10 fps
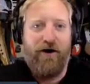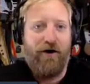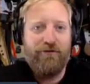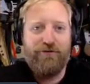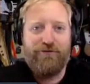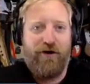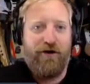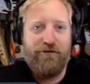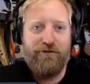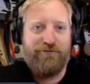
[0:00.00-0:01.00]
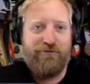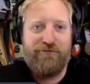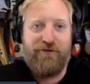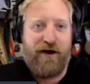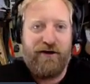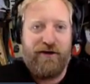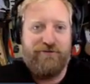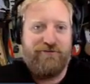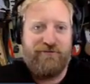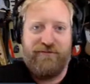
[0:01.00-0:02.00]
all those
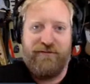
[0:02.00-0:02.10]
fires,